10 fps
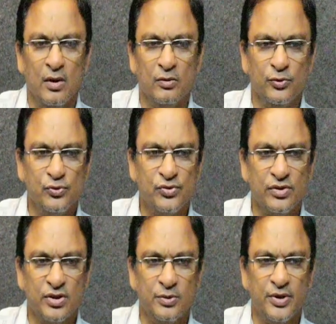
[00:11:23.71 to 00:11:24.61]

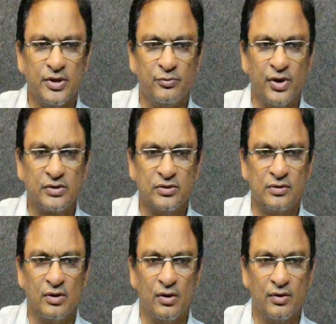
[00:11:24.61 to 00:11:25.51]
Using the bit
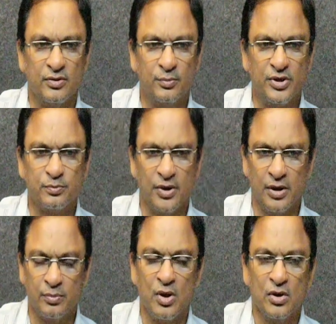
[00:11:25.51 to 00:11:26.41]
vector or the
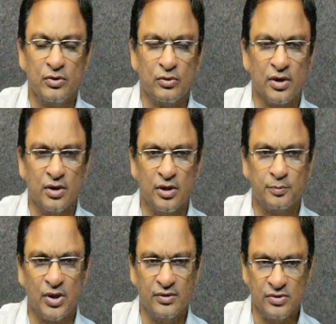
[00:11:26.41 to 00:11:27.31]
bitmap, you can
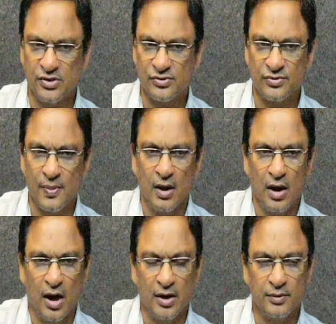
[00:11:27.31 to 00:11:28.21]
obtain this.
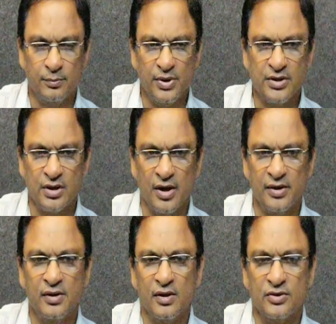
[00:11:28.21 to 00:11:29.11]
And bit
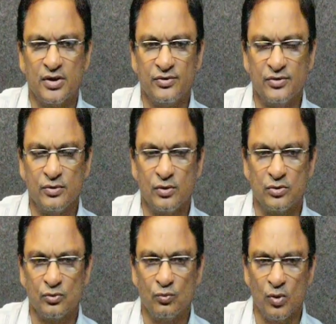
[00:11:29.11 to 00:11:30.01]
I, that is equal
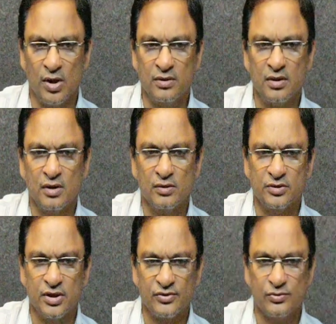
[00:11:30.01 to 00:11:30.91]
to 1,
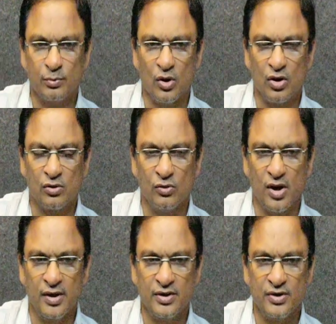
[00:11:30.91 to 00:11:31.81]
that is block
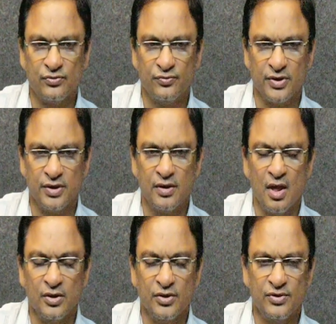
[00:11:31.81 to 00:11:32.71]
I is free,
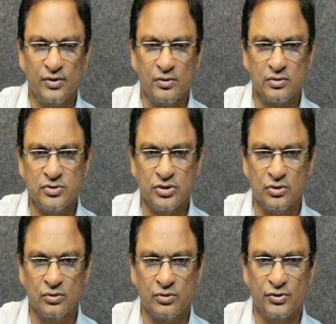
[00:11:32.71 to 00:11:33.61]
is equal to
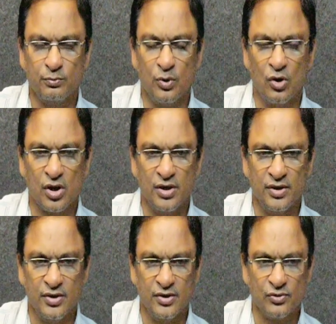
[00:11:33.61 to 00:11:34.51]
0 if block I
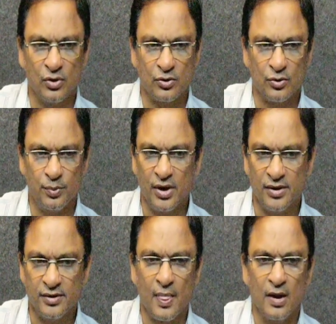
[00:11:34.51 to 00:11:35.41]
is
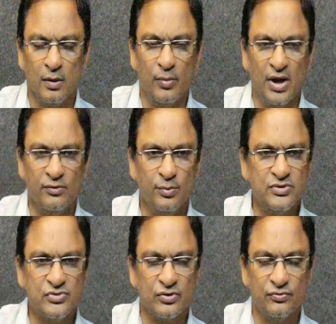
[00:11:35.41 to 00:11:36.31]
occupied. By
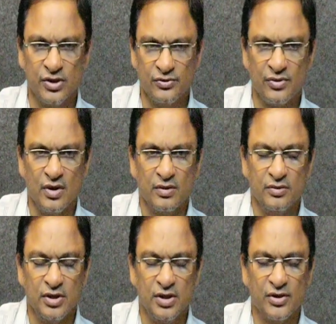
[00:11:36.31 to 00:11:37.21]
means of this,
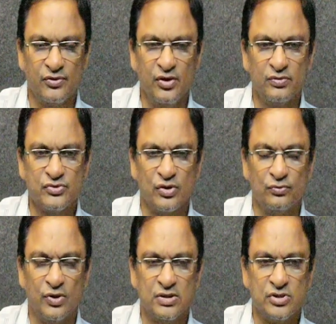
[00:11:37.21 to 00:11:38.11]
a sequence
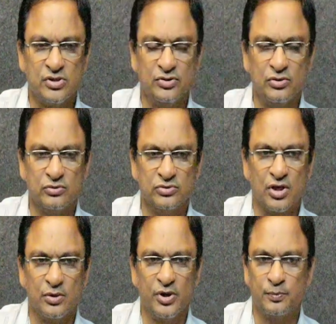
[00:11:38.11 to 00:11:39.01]
of ones and zeros
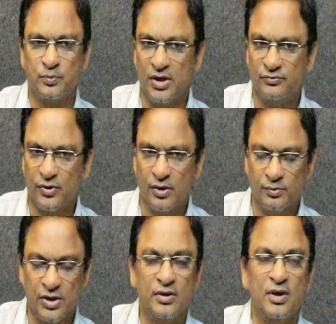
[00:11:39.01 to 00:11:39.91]
can be obtained from
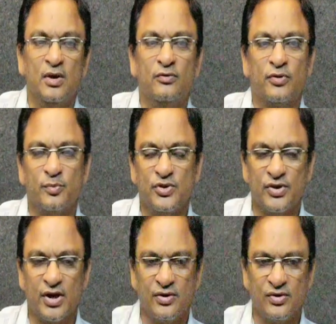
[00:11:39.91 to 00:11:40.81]
the
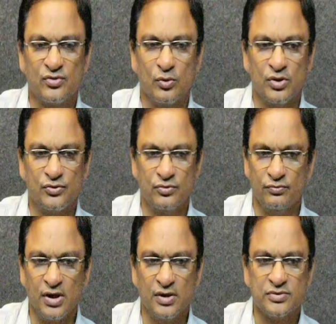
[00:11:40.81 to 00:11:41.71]
secondary storage
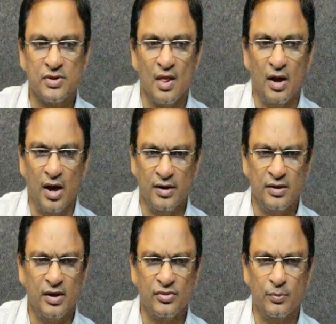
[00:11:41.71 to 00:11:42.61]
device,
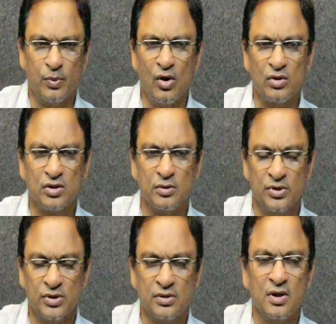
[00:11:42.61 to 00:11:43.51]
and the block
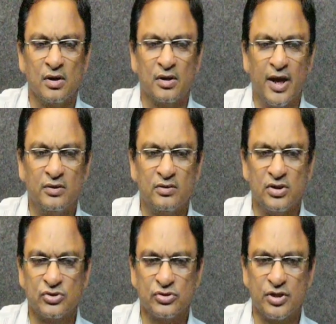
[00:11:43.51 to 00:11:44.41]
number
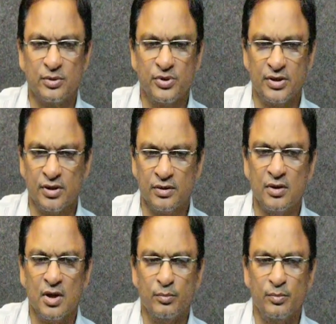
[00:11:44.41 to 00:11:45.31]
calculation can be done
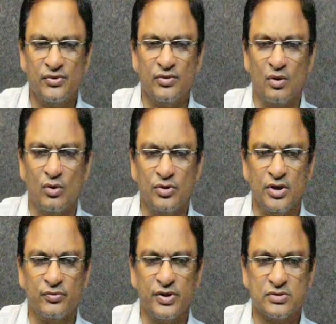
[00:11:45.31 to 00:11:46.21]
basing on the
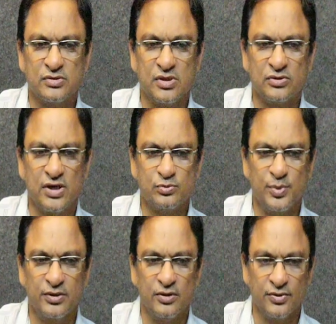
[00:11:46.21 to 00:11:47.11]
equation that has
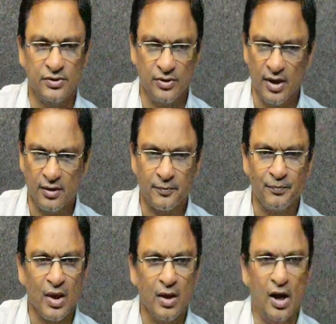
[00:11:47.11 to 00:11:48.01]
been given there.
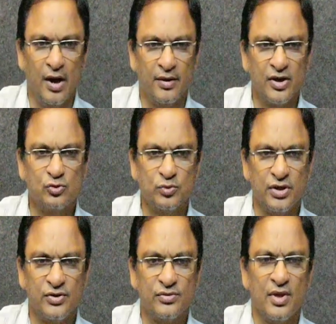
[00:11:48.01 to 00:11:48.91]
And next one
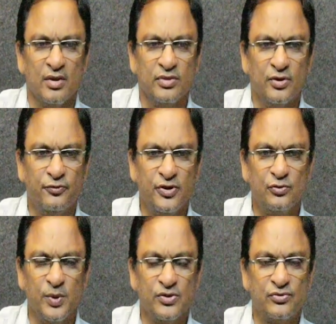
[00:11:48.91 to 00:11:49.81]
is the free
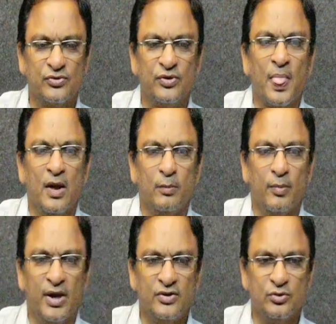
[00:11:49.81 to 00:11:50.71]
space
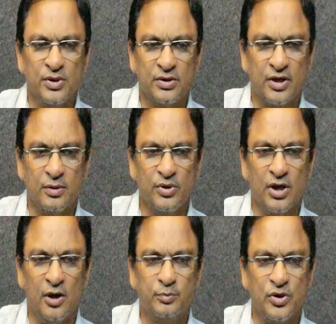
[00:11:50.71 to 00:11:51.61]
management can be
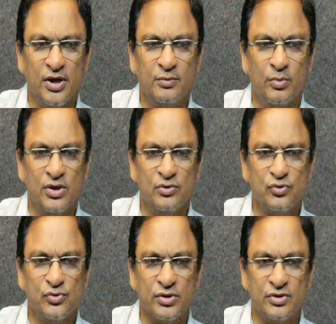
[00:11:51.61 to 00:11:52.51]
obtained by
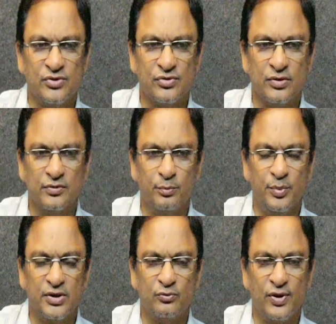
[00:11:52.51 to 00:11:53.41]
using this
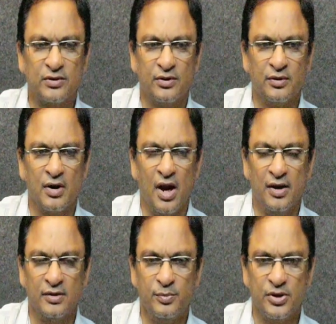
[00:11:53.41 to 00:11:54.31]
bit vector
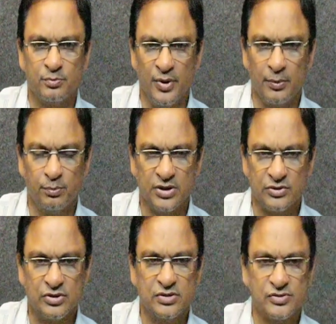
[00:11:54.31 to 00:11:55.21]
and the bitmap
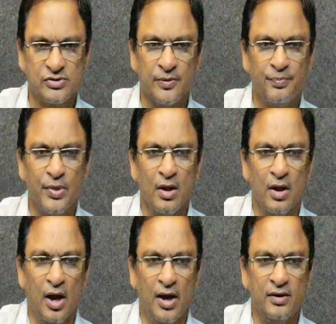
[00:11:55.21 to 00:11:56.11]
methods.
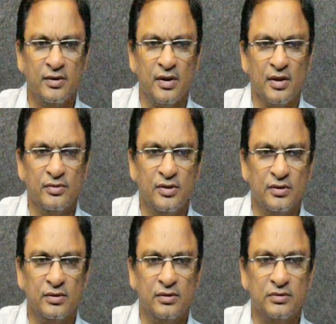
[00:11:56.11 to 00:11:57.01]
And
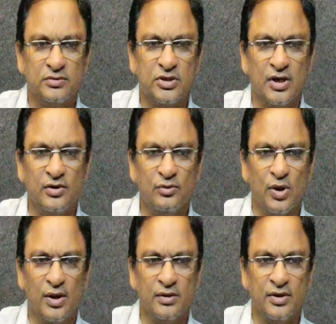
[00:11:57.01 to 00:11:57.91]
the second
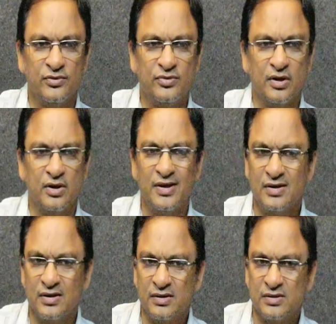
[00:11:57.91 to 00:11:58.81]
one is the
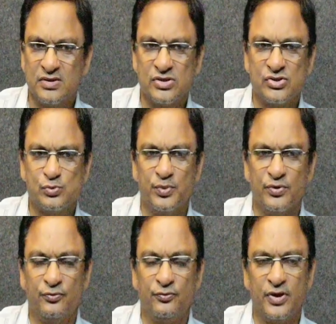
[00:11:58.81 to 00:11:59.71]
linked
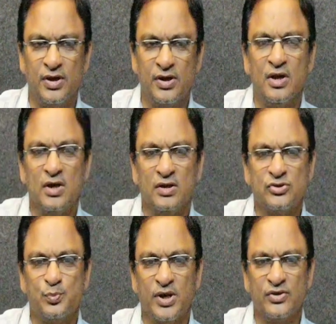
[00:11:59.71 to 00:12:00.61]
free
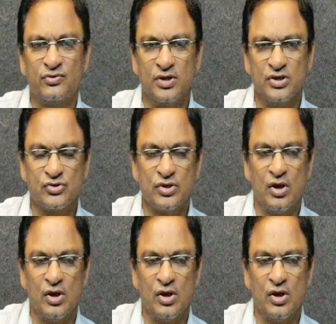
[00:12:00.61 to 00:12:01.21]
space list